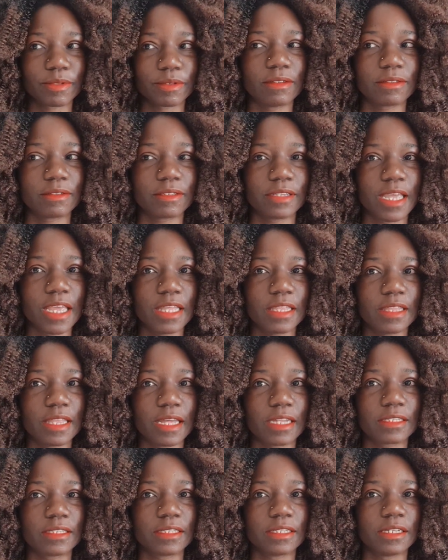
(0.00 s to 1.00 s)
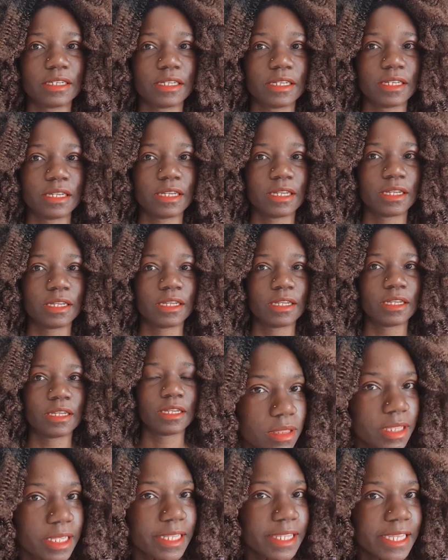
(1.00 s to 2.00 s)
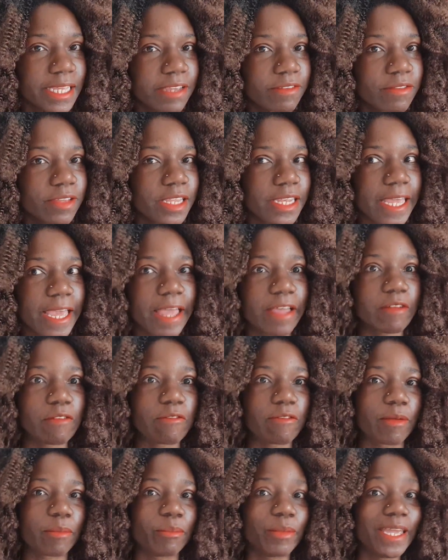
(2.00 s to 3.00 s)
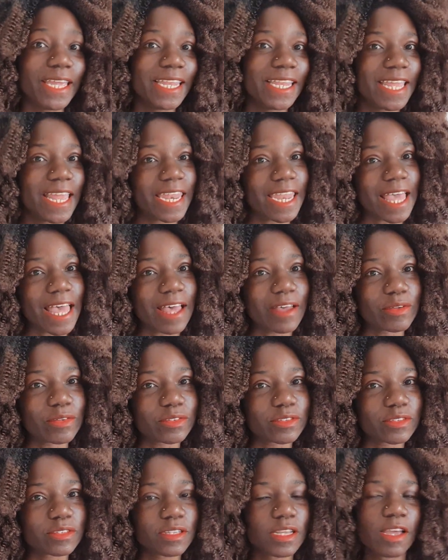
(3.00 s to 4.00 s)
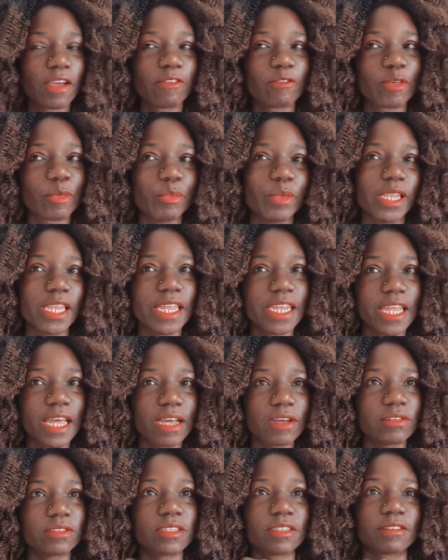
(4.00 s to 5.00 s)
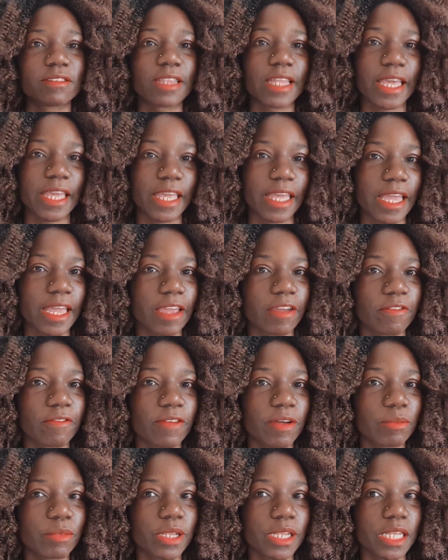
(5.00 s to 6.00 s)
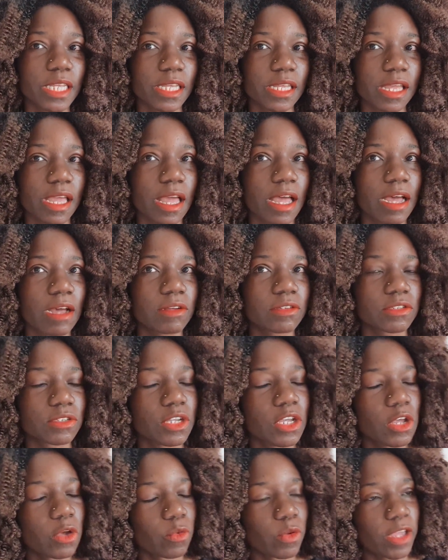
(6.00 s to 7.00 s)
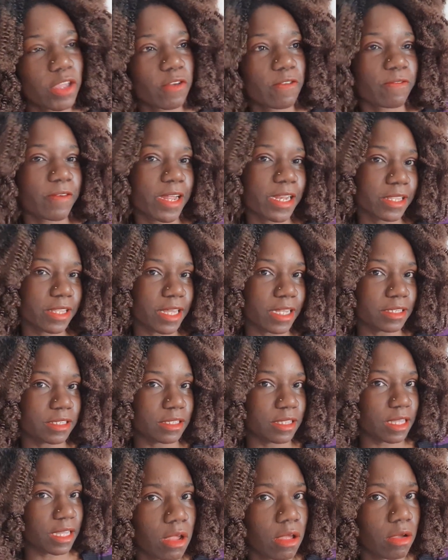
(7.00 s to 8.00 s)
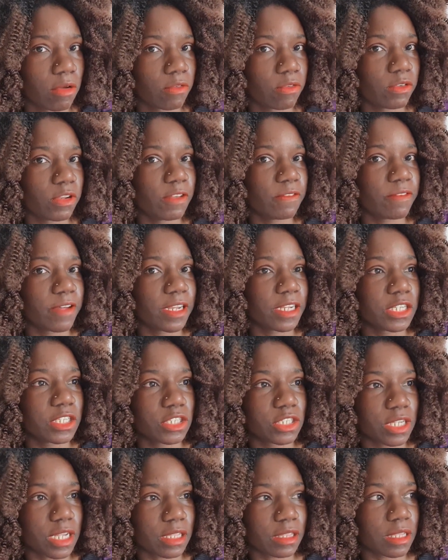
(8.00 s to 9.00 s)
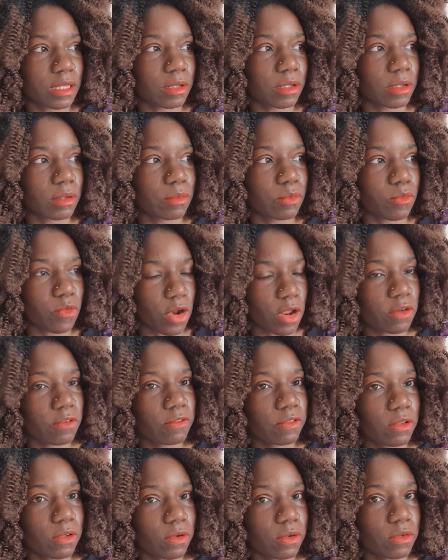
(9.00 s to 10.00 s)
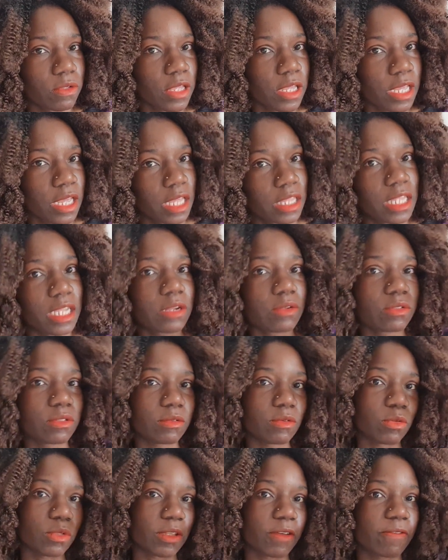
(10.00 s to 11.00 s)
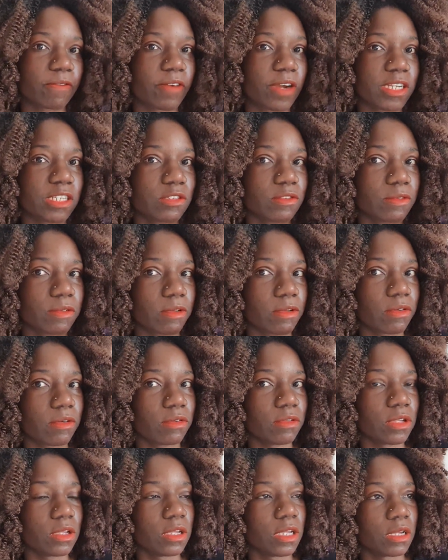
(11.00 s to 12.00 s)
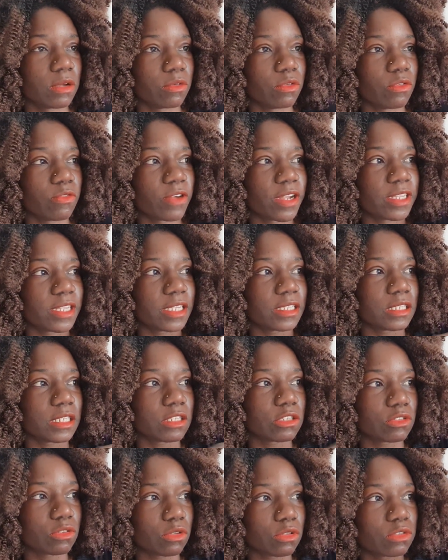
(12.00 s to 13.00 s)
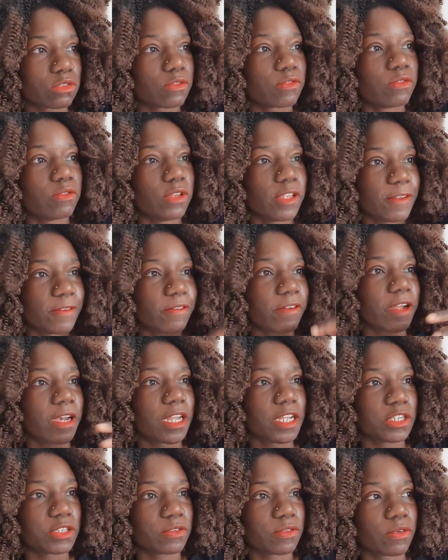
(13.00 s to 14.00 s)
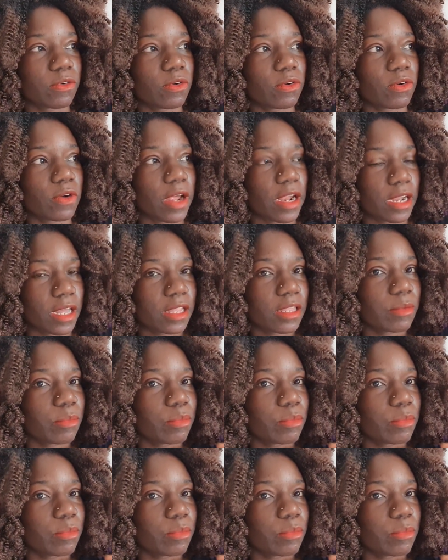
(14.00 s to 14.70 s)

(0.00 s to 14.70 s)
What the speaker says: Saying that they live in a familial house. Familial house is like a family house where you find that they fully furnished at the ground floor, and then on the first floor we find that it's also fully furnished for another